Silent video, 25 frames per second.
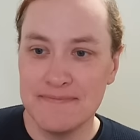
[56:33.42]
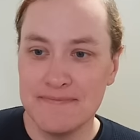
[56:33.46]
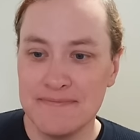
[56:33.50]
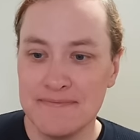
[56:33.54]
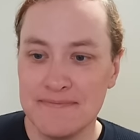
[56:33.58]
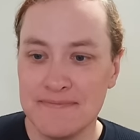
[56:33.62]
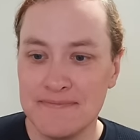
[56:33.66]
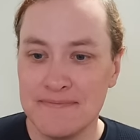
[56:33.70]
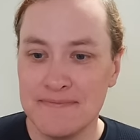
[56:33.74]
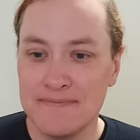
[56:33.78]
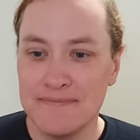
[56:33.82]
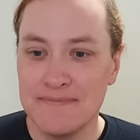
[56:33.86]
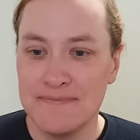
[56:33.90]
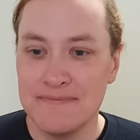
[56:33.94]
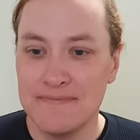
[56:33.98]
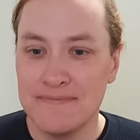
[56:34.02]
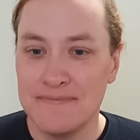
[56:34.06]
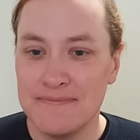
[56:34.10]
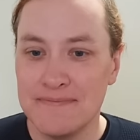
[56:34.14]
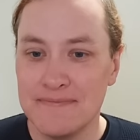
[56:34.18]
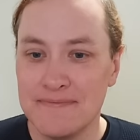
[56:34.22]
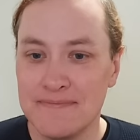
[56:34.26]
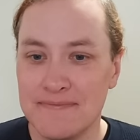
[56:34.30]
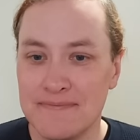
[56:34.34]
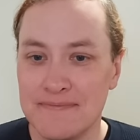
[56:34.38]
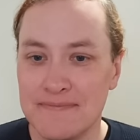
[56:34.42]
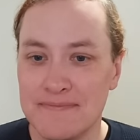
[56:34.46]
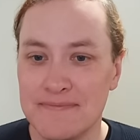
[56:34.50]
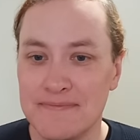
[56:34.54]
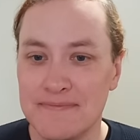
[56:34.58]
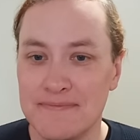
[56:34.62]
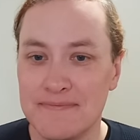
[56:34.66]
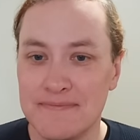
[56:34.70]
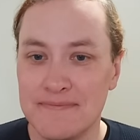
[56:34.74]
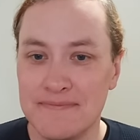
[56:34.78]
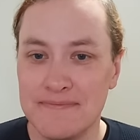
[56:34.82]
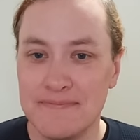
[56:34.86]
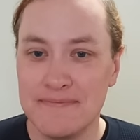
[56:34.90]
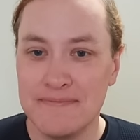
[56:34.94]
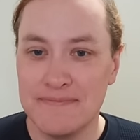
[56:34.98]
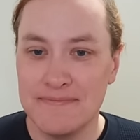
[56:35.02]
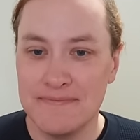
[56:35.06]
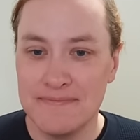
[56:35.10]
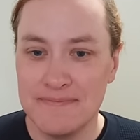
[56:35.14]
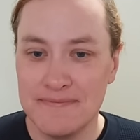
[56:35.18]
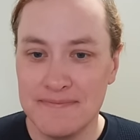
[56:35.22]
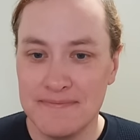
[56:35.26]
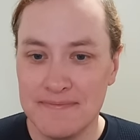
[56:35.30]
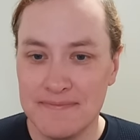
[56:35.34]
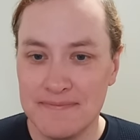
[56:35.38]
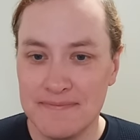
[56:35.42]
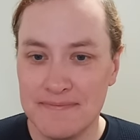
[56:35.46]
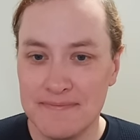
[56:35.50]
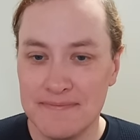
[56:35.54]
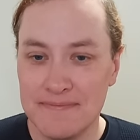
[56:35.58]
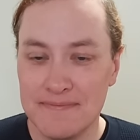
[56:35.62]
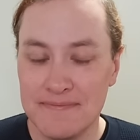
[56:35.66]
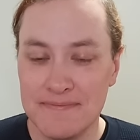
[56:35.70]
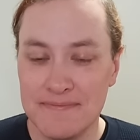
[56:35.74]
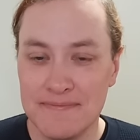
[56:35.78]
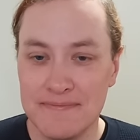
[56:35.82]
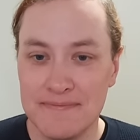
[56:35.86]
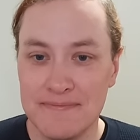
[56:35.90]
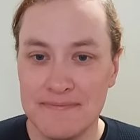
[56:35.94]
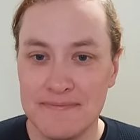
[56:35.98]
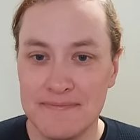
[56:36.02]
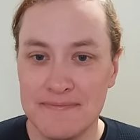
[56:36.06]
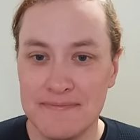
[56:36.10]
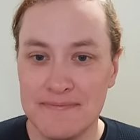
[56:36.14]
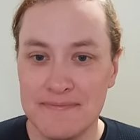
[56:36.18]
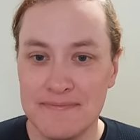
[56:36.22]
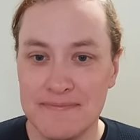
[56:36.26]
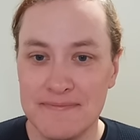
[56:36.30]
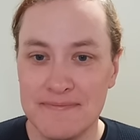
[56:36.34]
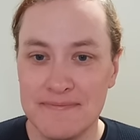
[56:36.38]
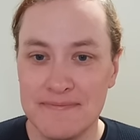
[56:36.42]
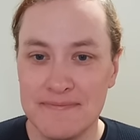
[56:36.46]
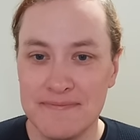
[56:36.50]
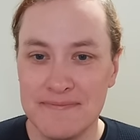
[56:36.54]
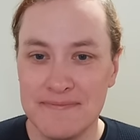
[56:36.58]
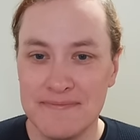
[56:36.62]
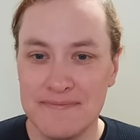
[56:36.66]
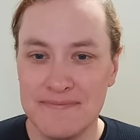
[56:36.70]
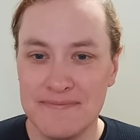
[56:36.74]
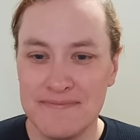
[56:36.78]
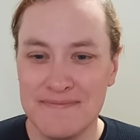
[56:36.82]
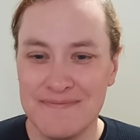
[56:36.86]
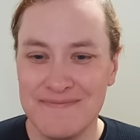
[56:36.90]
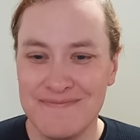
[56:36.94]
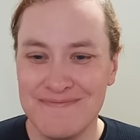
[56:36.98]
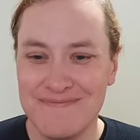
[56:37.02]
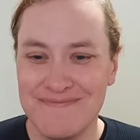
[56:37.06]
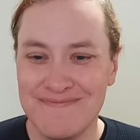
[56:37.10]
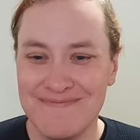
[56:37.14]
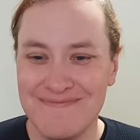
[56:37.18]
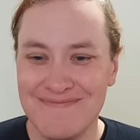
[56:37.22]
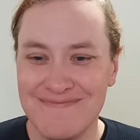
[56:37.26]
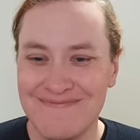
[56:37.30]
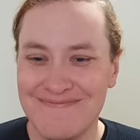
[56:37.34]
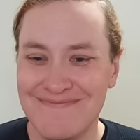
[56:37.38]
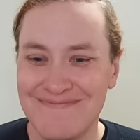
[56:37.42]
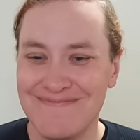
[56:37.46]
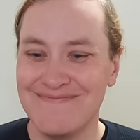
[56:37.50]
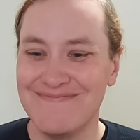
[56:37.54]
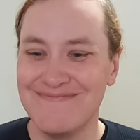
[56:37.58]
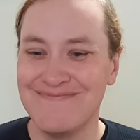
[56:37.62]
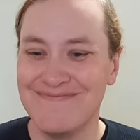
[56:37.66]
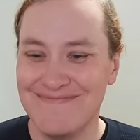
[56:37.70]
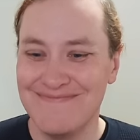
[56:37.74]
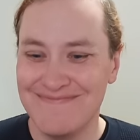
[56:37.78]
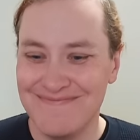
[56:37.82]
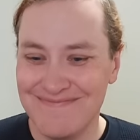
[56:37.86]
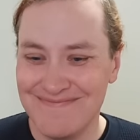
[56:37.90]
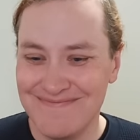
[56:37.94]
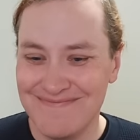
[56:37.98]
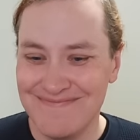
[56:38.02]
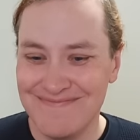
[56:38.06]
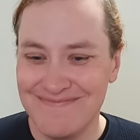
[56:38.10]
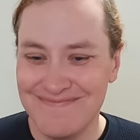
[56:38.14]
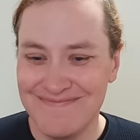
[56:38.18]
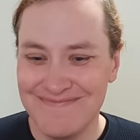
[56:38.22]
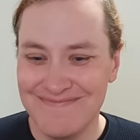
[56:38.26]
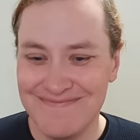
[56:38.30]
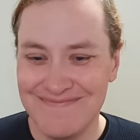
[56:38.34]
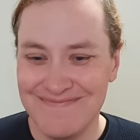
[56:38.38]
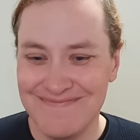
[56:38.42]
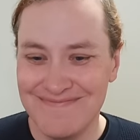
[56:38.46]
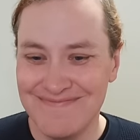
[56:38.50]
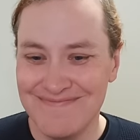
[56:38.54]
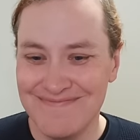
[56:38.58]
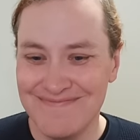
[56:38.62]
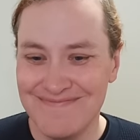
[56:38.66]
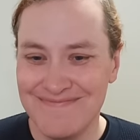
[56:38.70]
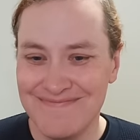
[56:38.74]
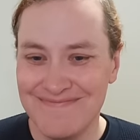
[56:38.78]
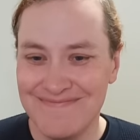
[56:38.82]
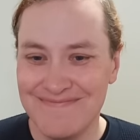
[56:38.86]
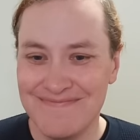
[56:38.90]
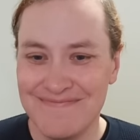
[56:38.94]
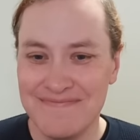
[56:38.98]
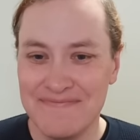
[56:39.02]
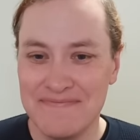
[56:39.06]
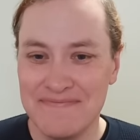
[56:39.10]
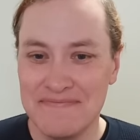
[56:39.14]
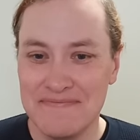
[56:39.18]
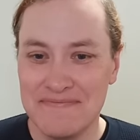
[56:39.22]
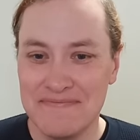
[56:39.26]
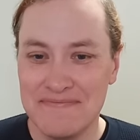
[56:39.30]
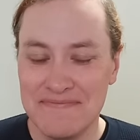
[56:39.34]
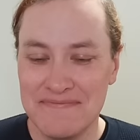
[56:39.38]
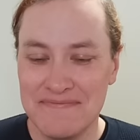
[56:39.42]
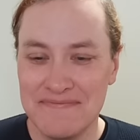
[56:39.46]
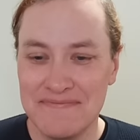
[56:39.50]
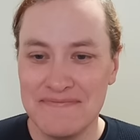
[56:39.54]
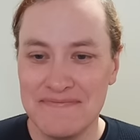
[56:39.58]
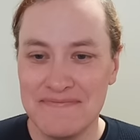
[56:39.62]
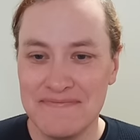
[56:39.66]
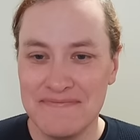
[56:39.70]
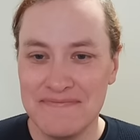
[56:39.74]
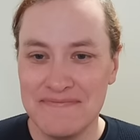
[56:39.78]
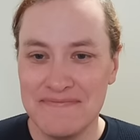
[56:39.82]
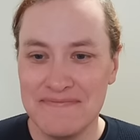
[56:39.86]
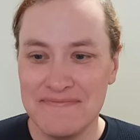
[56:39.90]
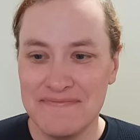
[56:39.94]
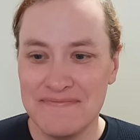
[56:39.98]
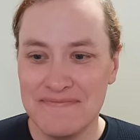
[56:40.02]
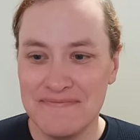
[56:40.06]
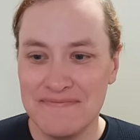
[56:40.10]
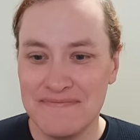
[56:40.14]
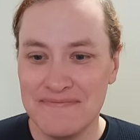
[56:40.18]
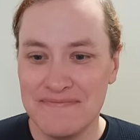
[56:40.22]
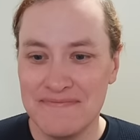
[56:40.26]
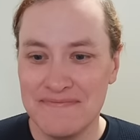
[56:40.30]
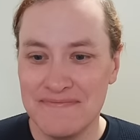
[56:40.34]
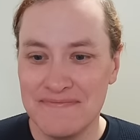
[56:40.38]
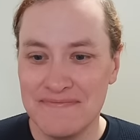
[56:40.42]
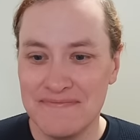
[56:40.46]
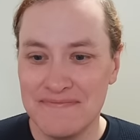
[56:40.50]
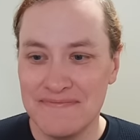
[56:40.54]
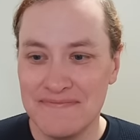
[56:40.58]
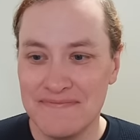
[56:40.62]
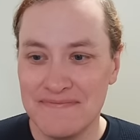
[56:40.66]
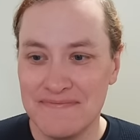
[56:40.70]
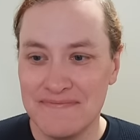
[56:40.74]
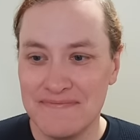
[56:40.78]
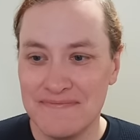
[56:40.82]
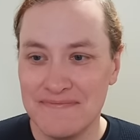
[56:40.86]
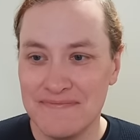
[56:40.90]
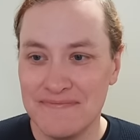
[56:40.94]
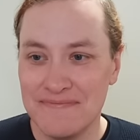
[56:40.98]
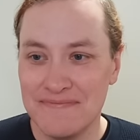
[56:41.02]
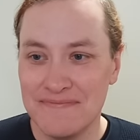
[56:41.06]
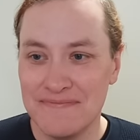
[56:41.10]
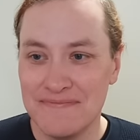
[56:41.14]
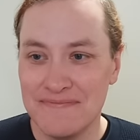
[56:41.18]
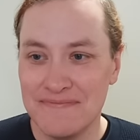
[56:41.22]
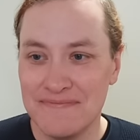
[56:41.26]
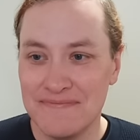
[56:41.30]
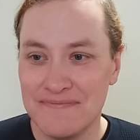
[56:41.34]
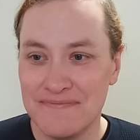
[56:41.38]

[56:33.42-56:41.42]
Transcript: No words are spoken by the person on screen.